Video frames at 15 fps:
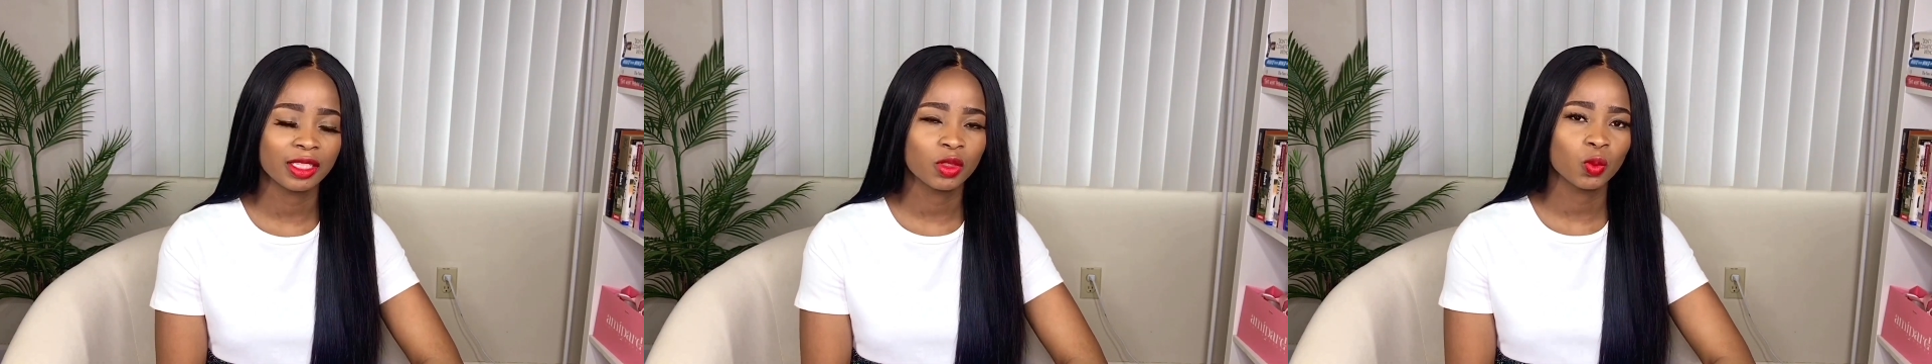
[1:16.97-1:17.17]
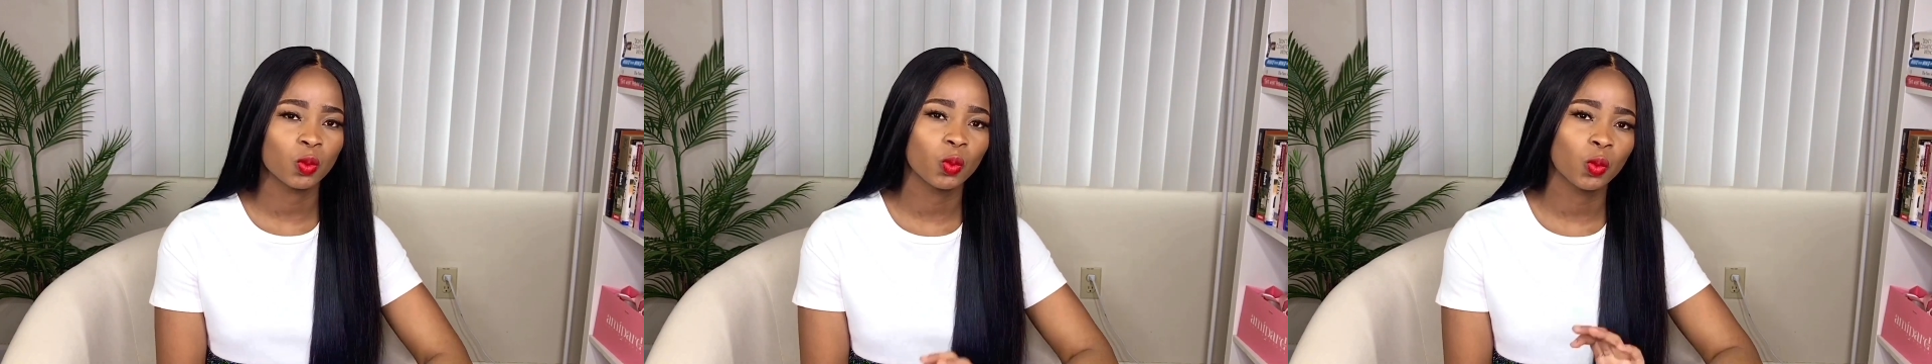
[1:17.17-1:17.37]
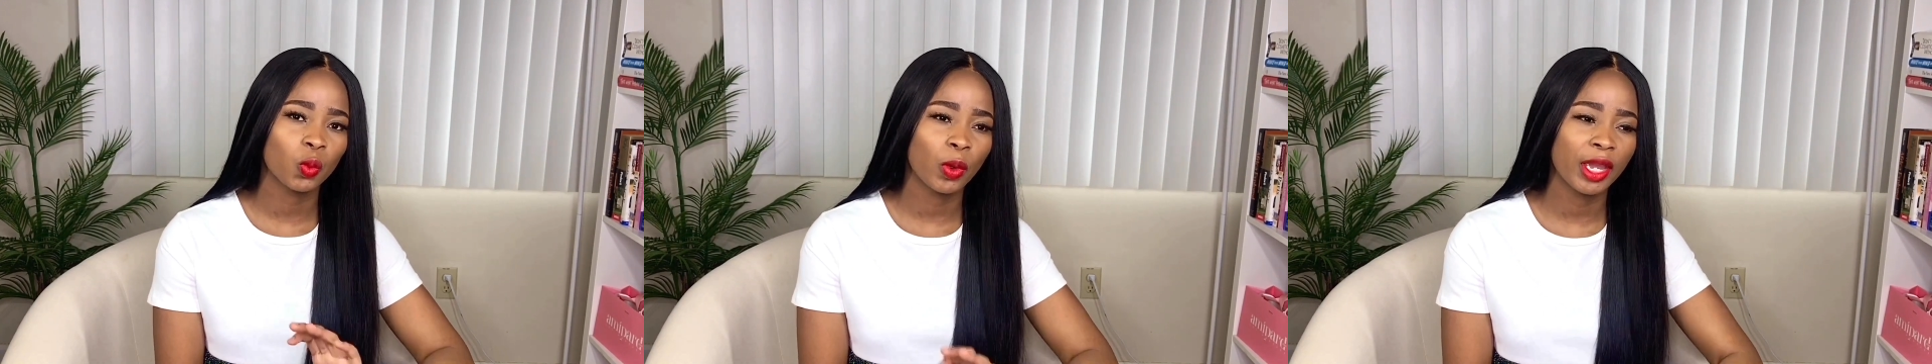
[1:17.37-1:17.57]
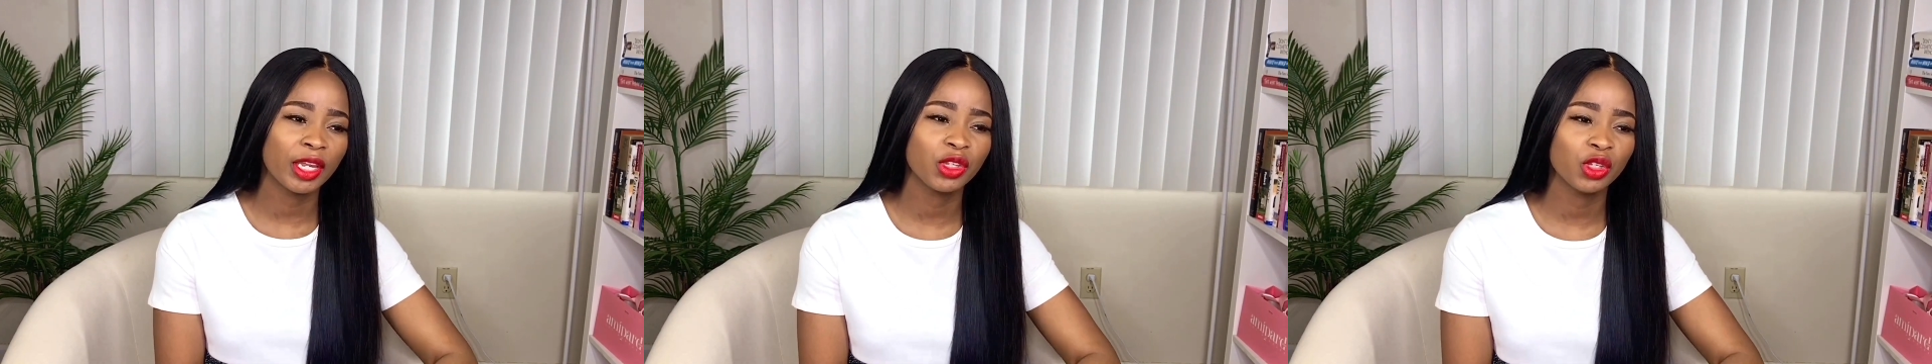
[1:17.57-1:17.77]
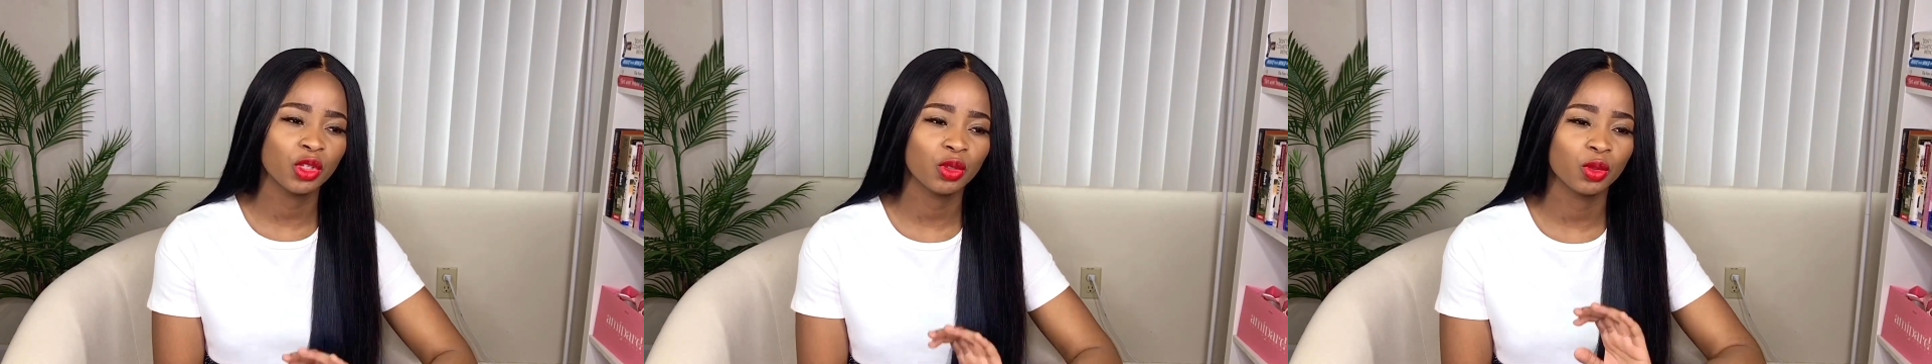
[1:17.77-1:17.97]
when
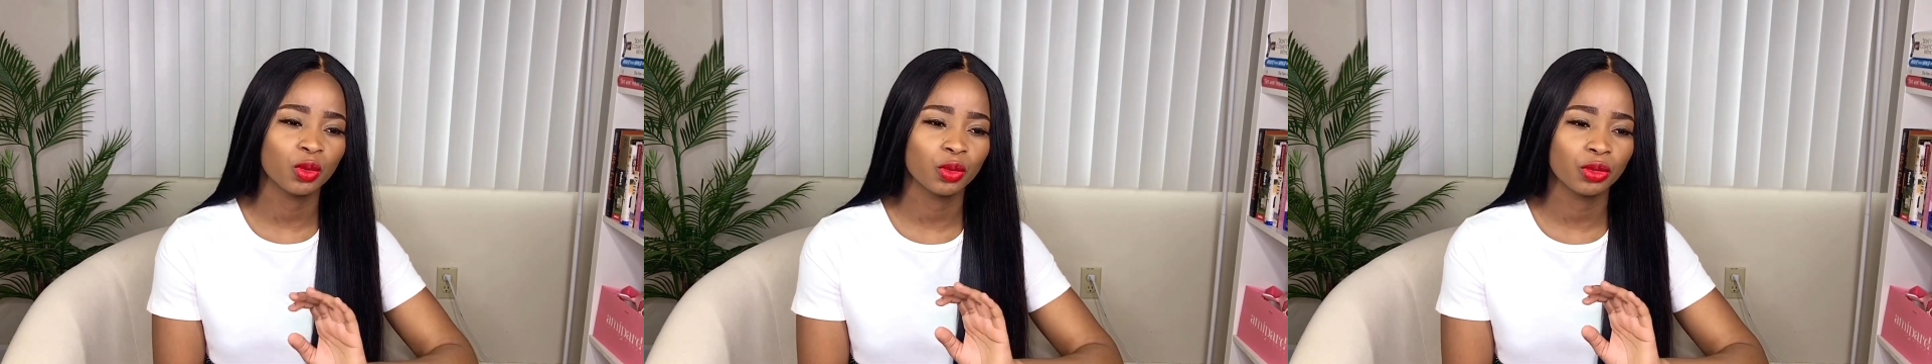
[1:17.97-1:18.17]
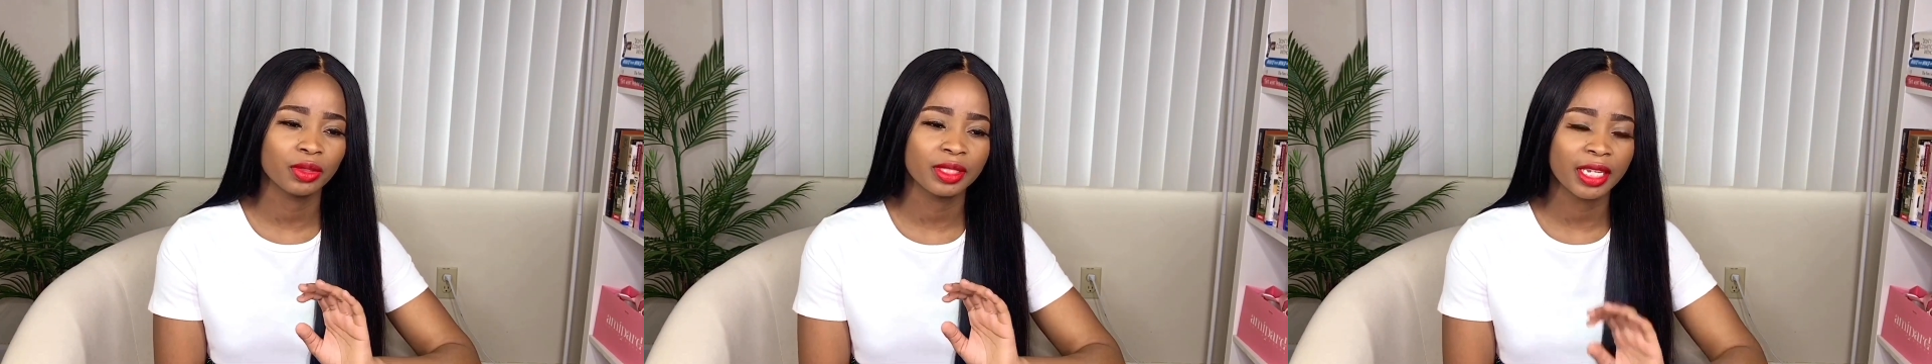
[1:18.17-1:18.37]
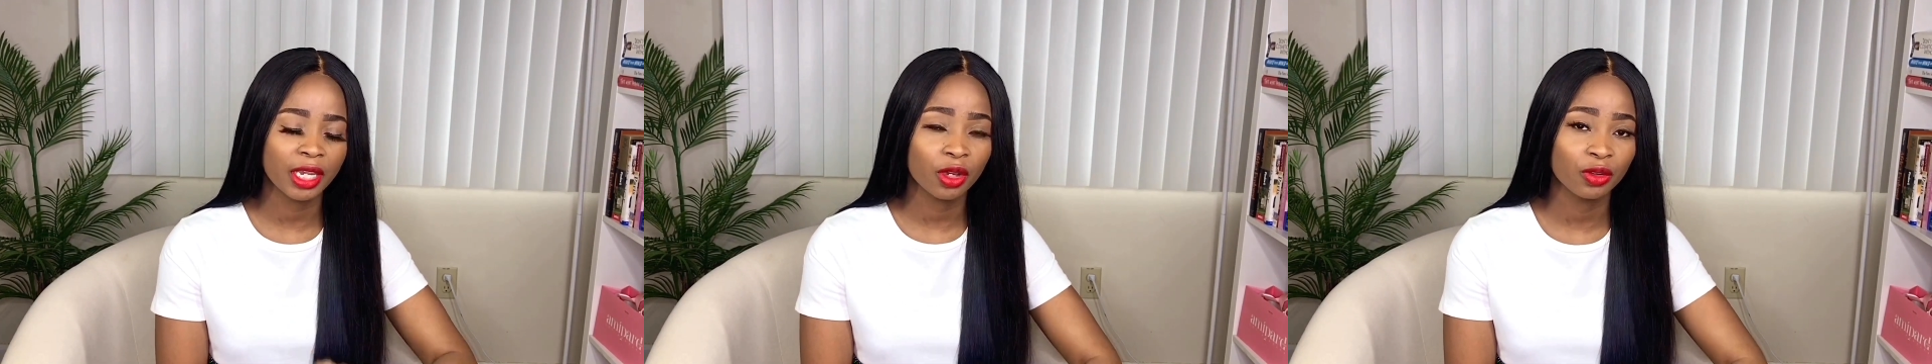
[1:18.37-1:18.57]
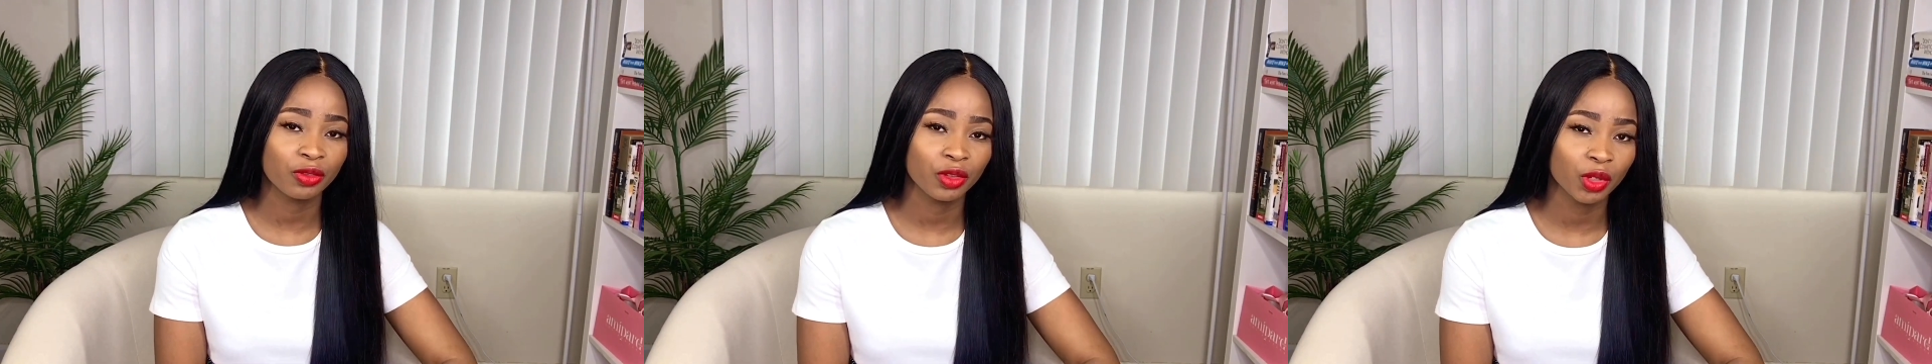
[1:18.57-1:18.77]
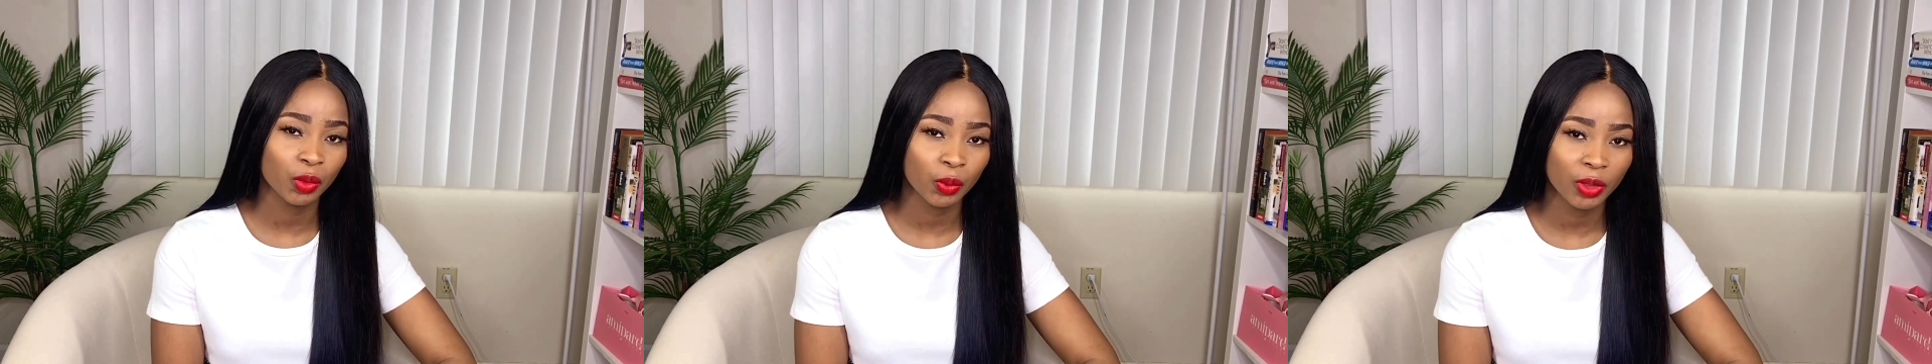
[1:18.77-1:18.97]
you take off your
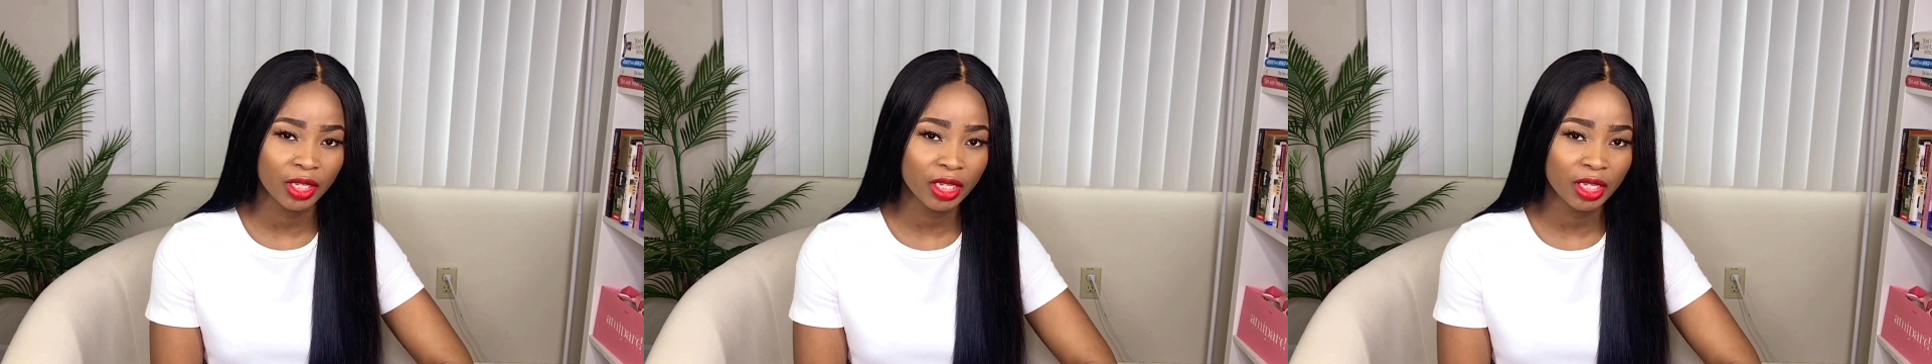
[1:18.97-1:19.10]
wig,